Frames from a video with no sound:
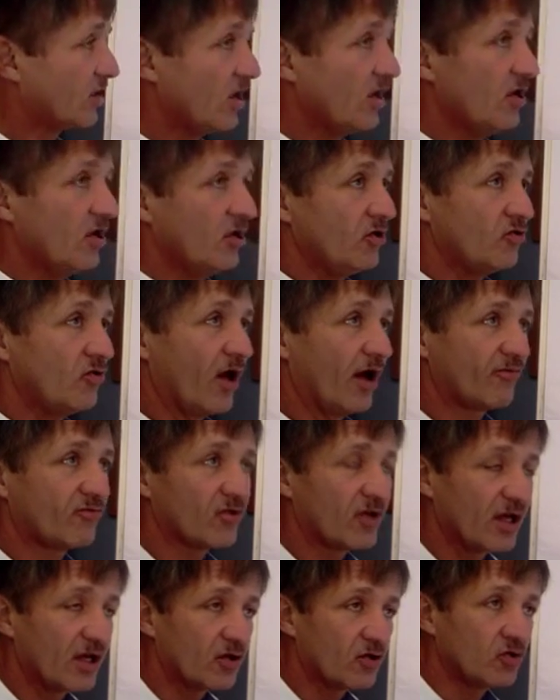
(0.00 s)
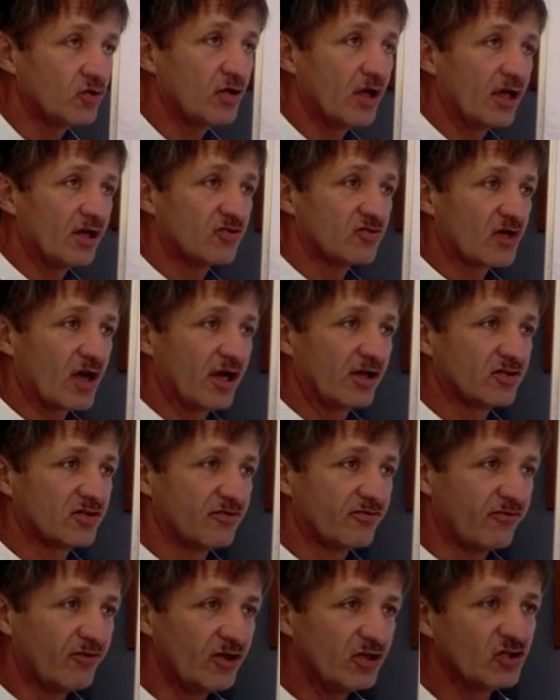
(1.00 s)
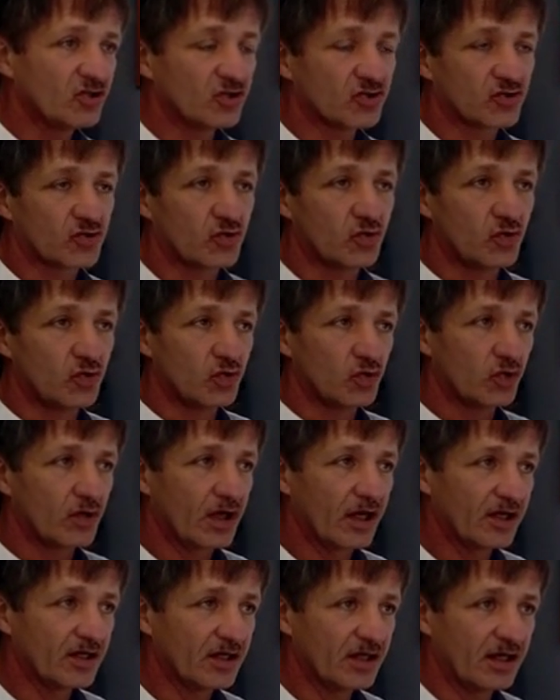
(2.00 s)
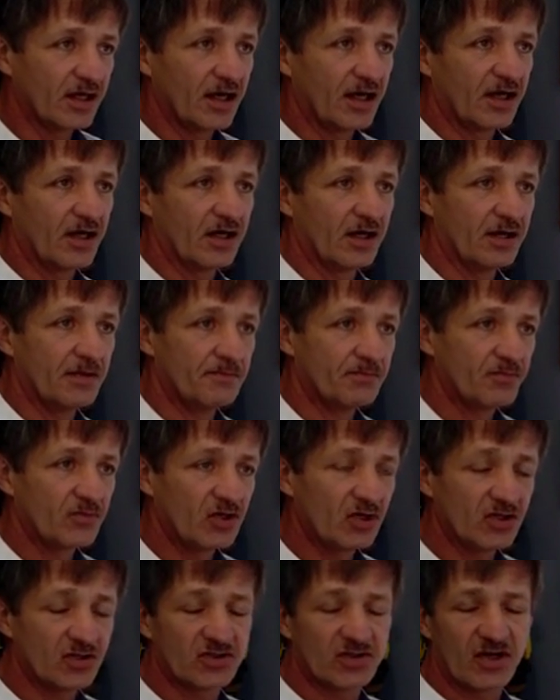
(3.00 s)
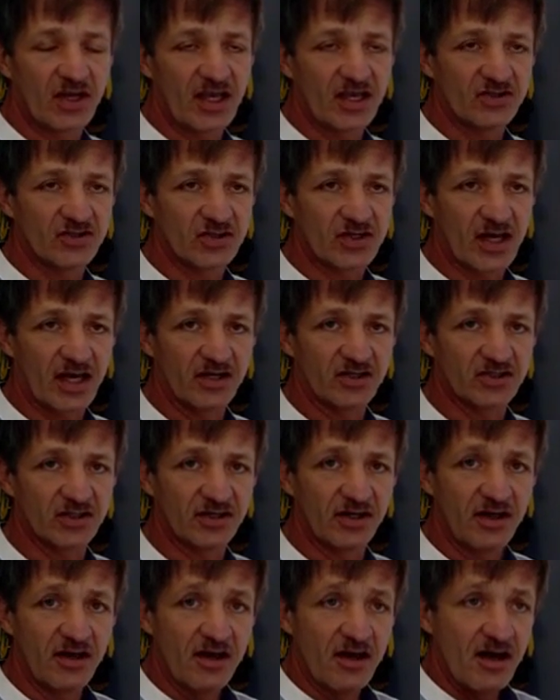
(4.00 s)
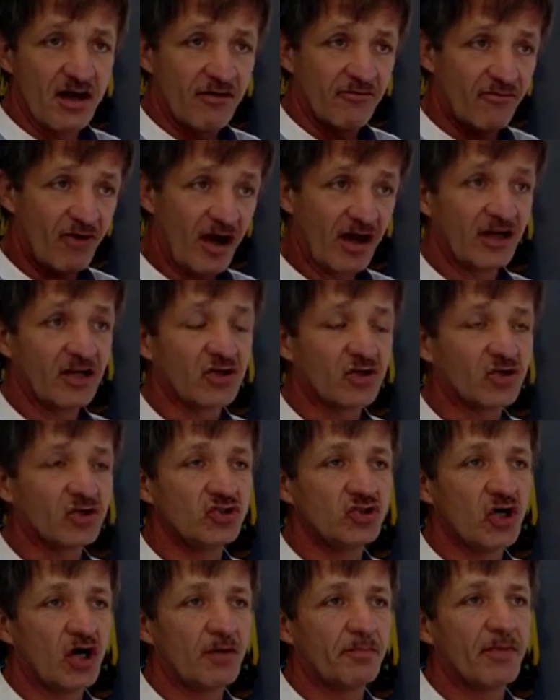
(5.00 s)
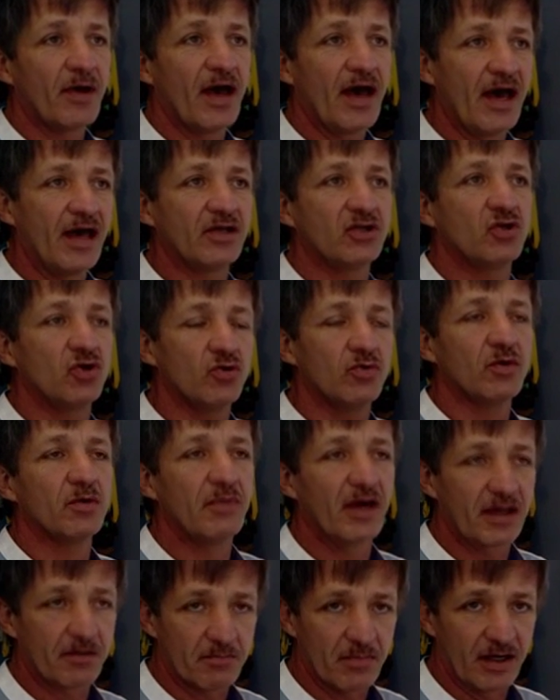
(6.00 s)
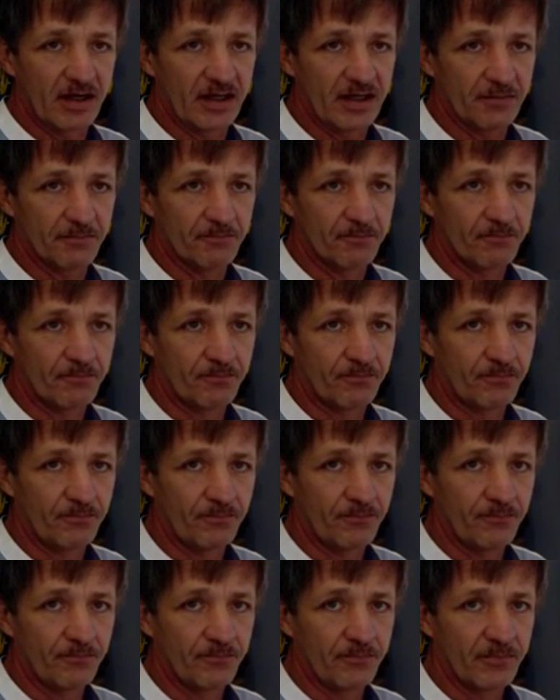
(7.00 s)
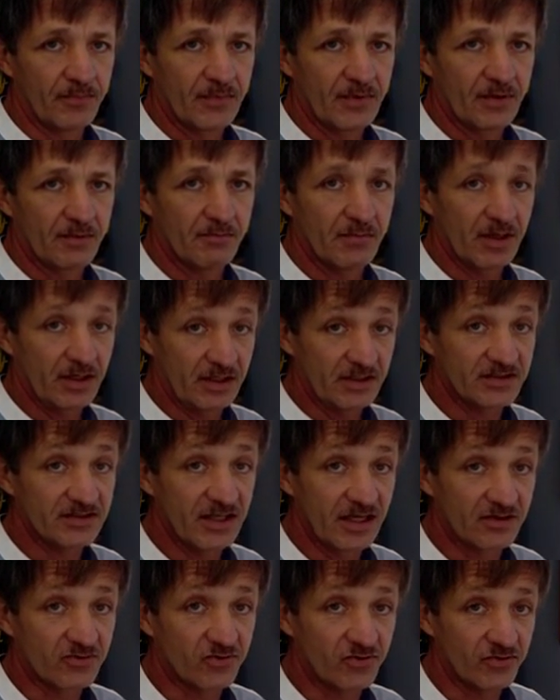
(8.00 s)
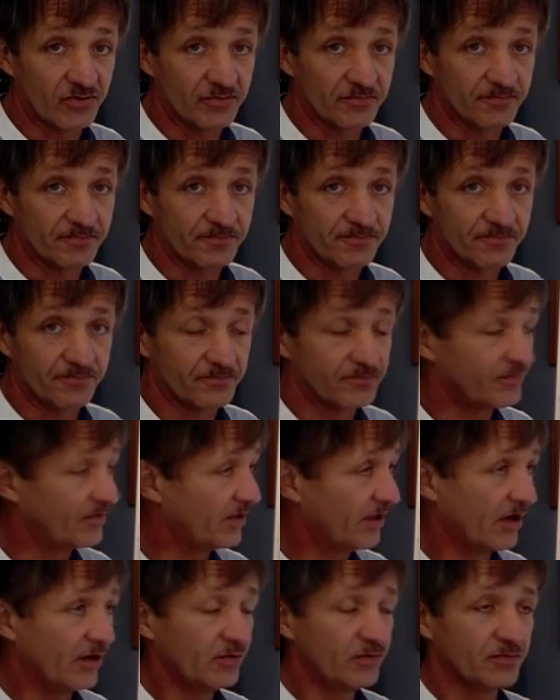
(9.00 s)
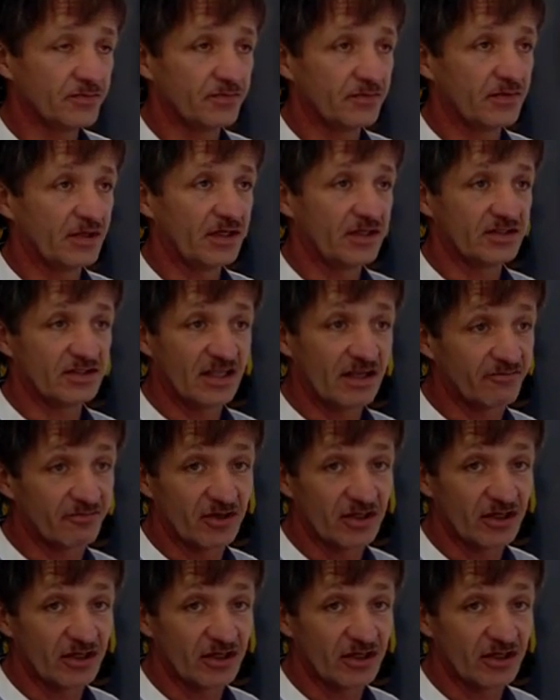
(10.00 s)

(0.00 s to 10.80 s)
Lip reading: that you have to get a good education, finish your school, get a tertiary education, find a good job, and you will make money. But is that true? No, it's